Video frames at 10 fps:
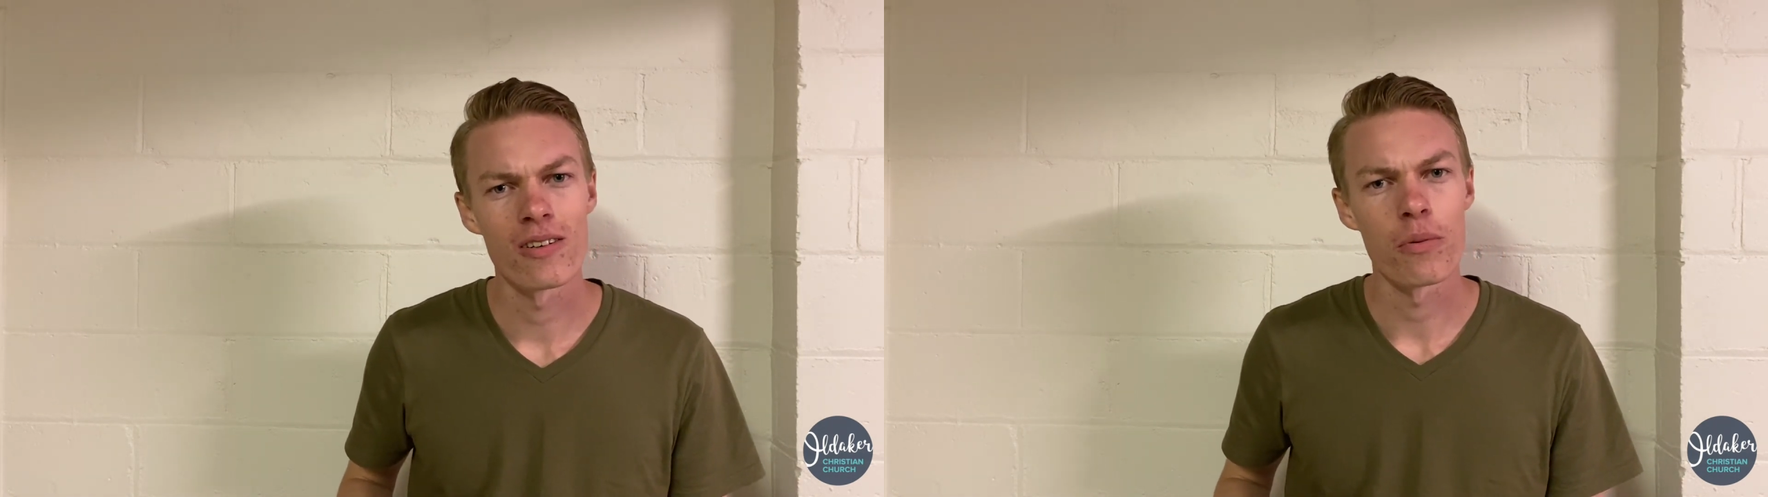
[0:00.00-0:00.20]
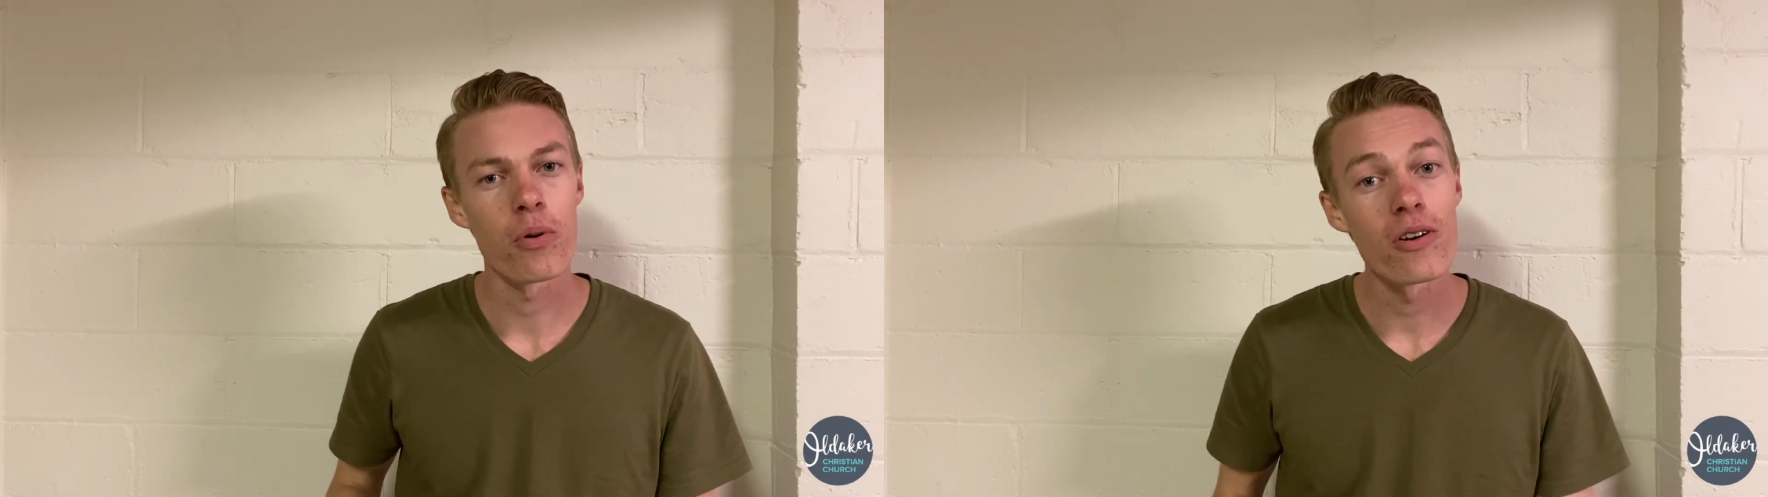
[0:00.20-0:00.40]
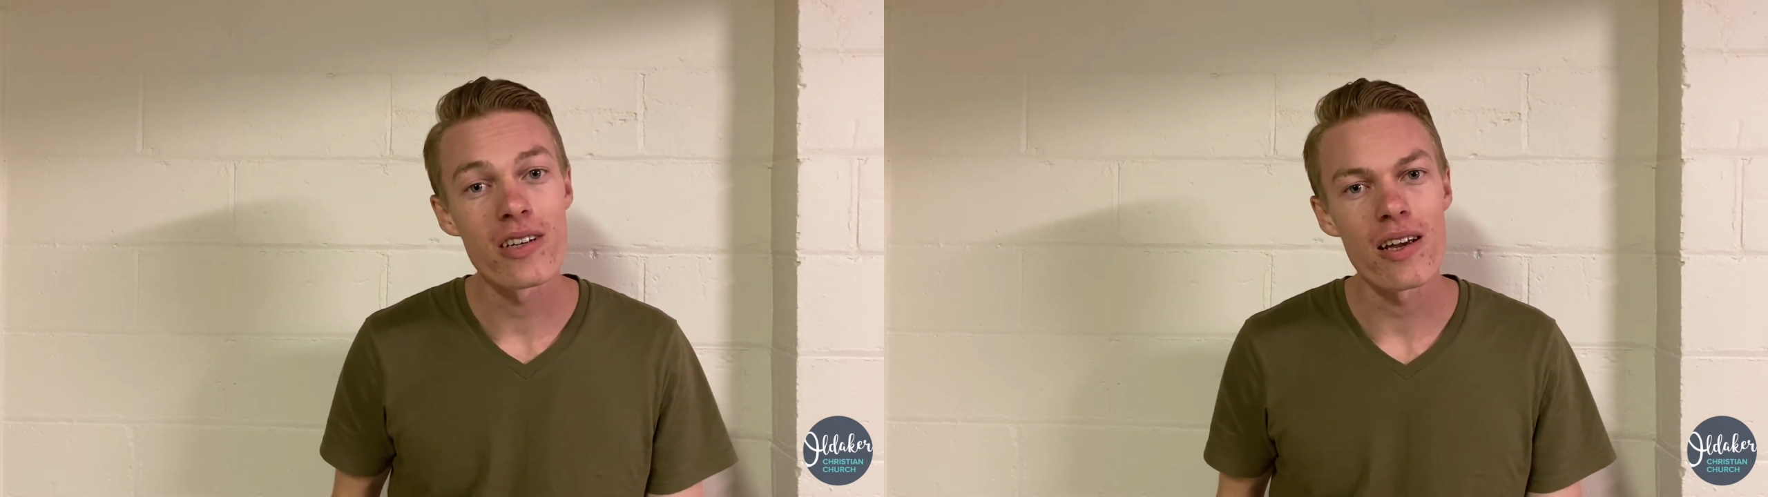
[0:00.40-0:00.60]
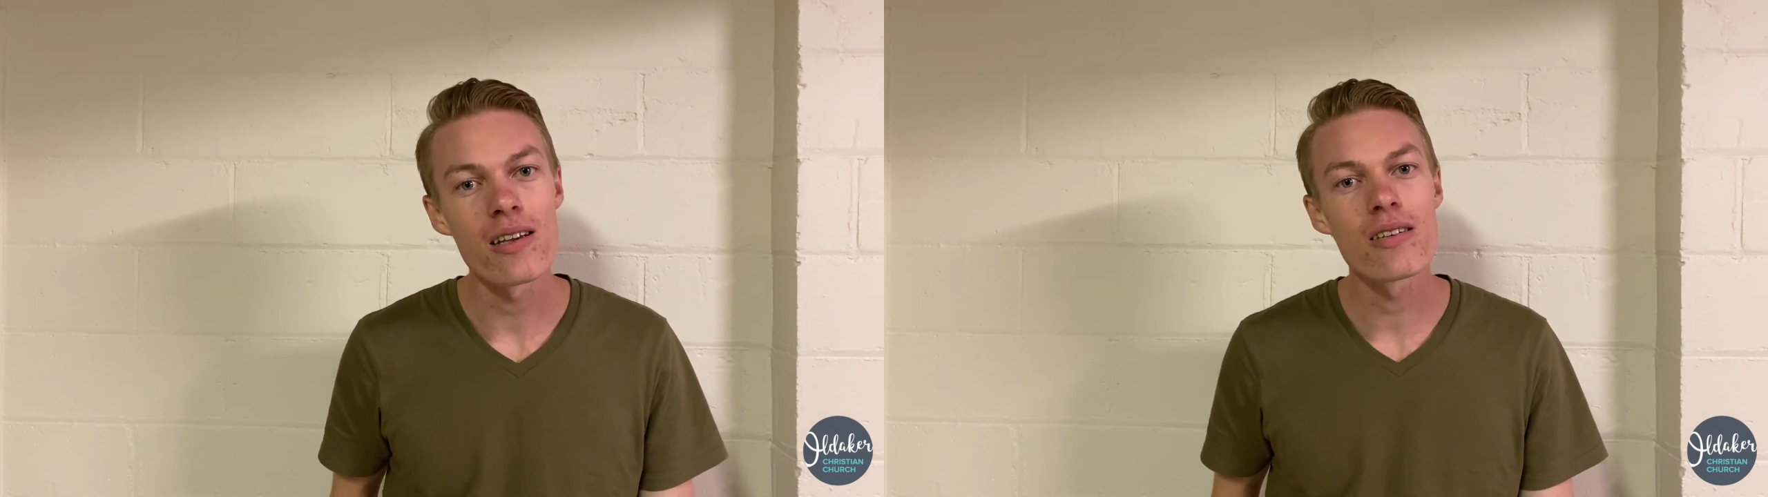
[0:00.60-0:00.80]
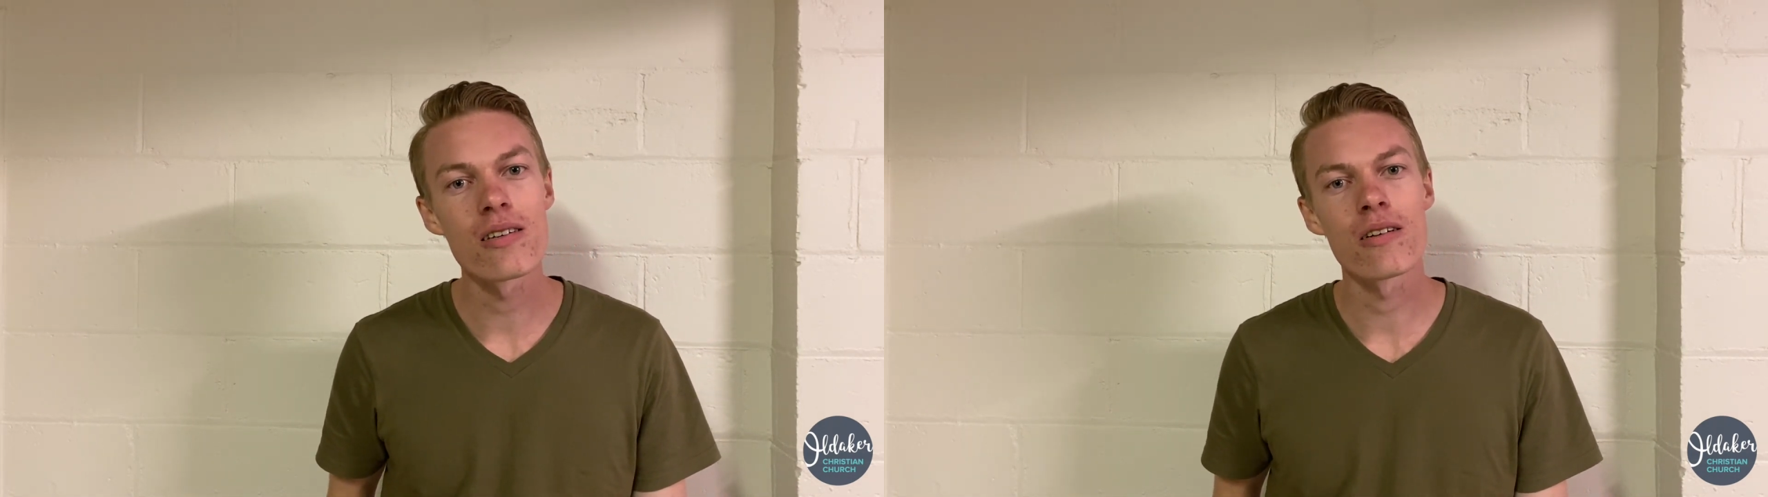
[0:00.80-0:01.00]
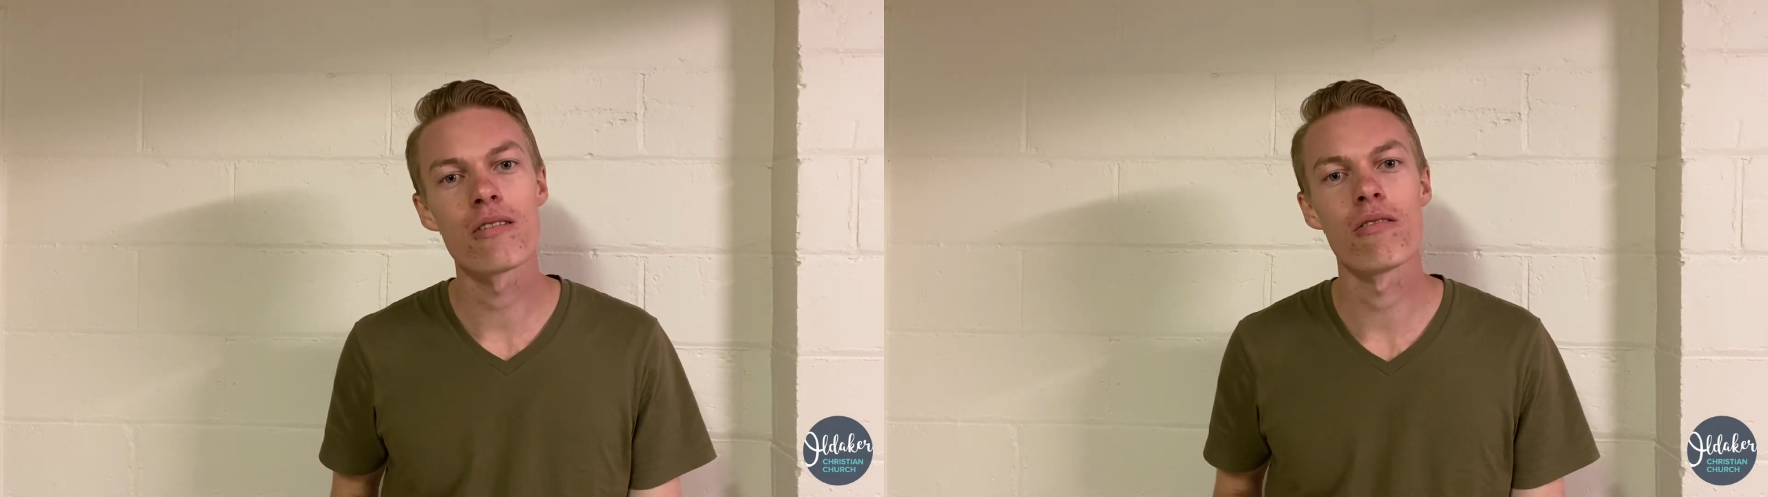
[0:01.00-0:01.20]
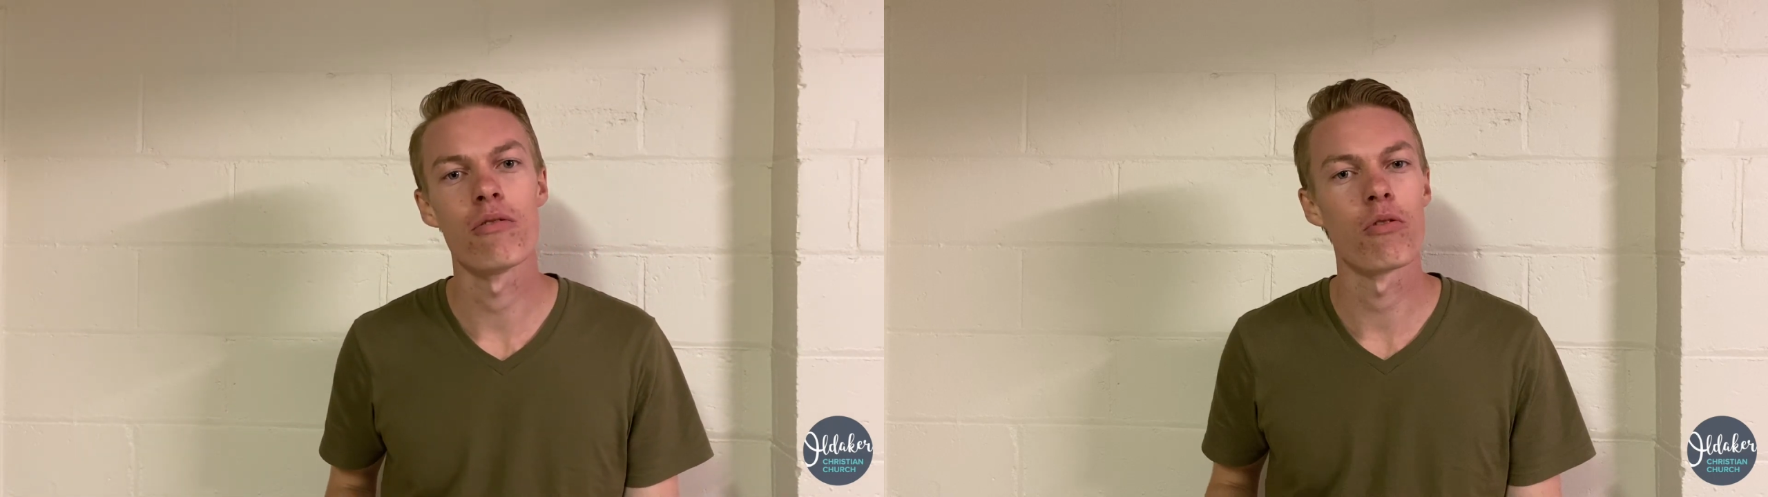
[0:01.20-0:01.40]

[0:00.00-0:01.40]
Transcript: approach Easter and